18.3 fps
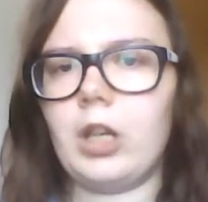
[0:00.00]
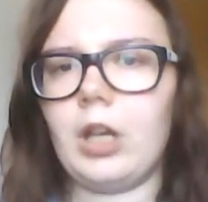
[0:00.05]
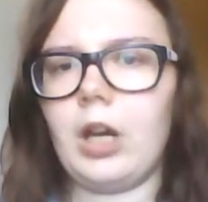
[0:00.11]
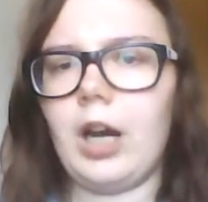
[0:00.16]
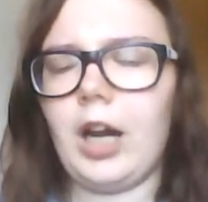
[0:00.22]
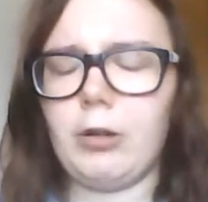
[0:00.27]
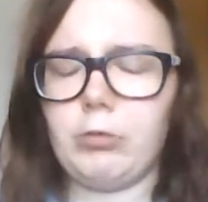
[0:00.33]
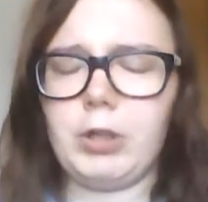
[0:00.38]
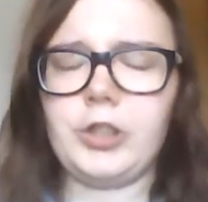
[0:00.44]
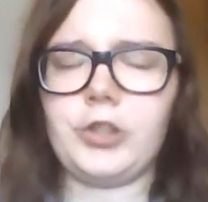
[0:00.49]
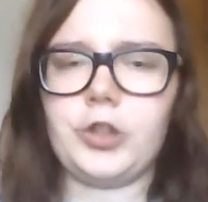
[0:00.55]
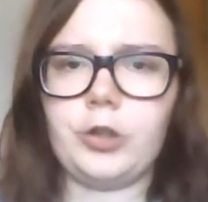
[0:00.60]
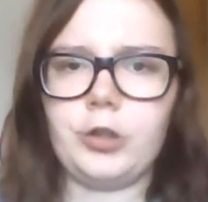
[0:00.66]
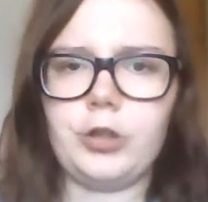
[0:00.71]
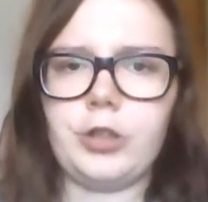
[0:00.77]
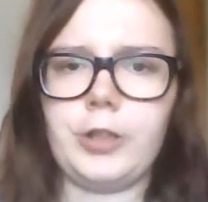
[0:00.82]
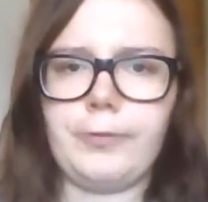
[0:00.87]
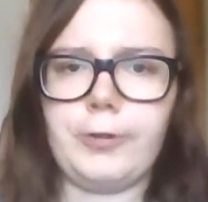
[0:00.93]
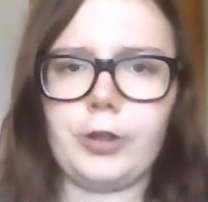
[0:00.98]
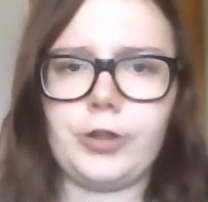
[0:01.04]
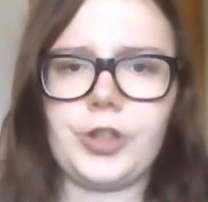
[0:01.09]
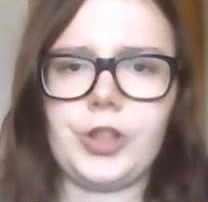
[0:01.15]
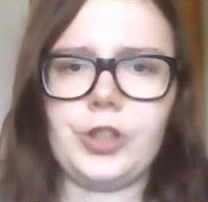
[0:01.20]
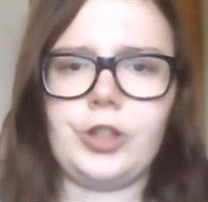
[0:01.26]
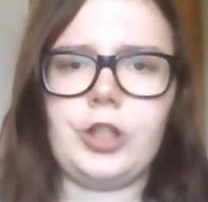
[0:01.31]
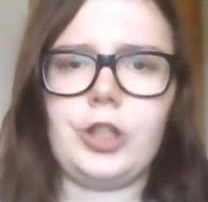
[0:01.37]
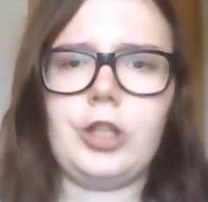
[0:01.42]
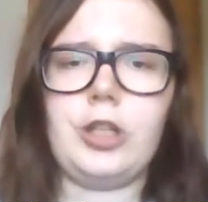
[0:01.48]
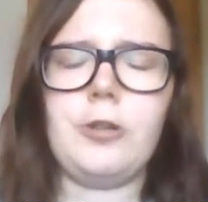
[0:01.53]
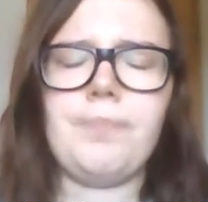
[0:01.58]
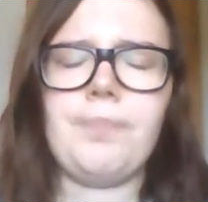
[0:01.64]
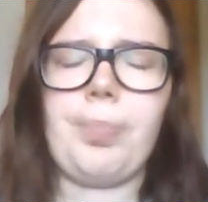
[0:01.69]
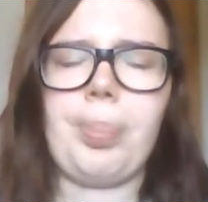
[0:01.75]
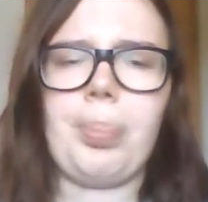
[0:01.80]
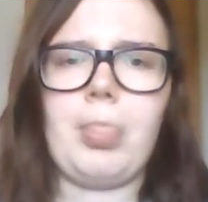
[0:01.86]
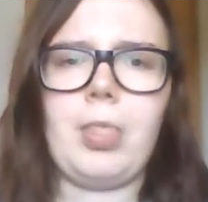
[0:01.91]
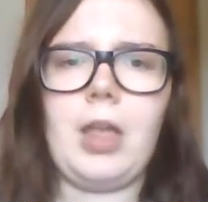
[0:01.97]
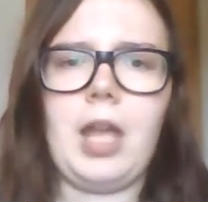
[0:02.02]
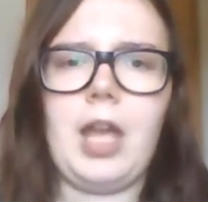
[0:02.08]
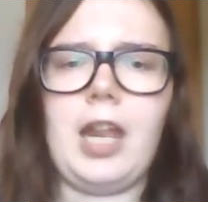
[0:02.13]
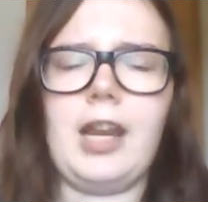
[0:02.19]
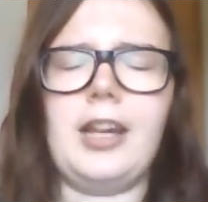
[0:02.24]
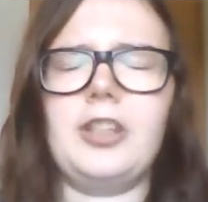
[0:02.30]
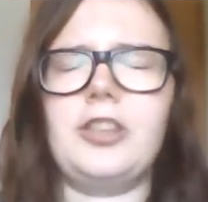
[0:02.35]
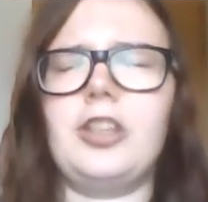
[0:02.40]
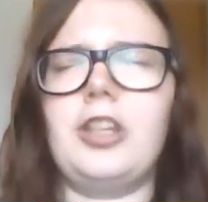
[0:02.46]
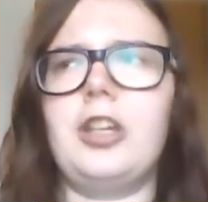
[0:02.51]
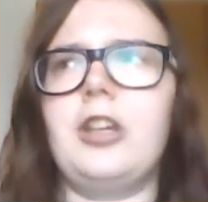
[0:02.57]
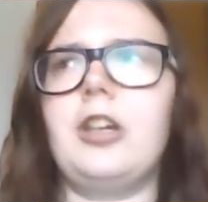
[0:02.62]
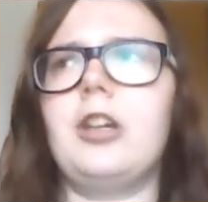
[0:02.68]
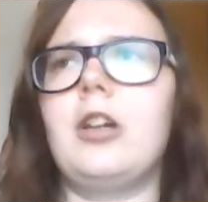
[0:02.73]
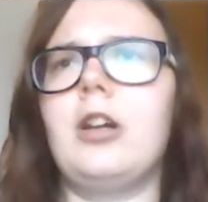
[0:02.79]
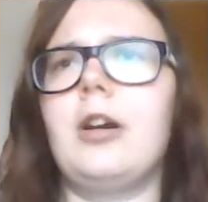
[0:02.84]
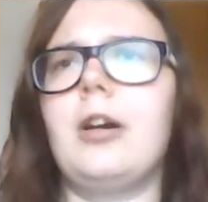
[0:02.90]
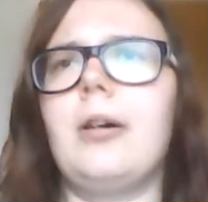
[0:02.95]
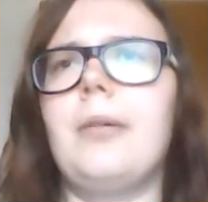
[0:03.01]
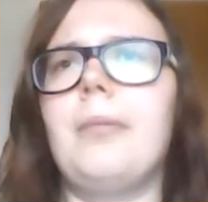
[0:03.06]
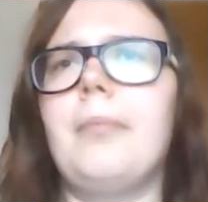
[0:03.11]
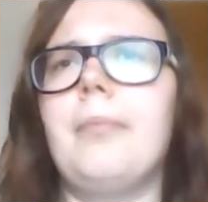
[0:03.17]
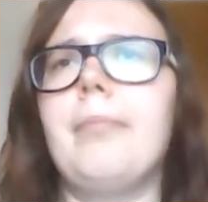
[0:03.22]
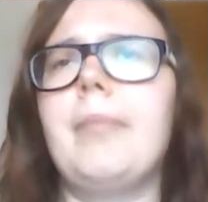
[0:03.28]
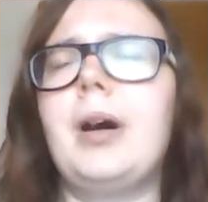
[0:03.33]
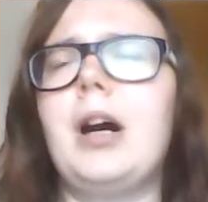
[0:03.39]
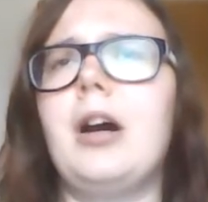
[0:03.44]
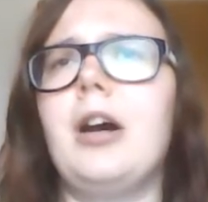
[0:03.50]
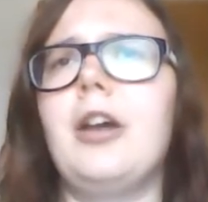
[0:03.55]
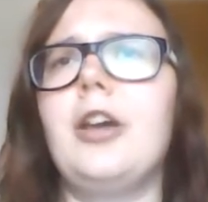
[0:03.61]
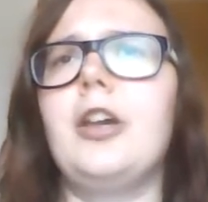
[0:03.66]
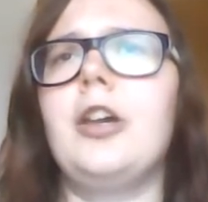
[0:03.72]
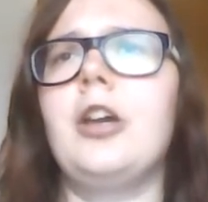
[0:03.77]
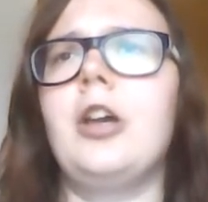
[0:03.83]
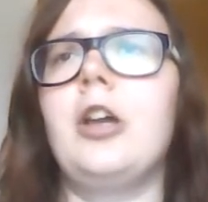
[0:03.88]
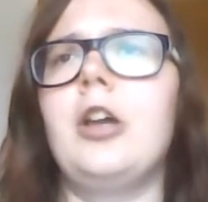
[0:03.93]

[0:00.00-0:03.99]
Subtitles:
I went to university, and I think my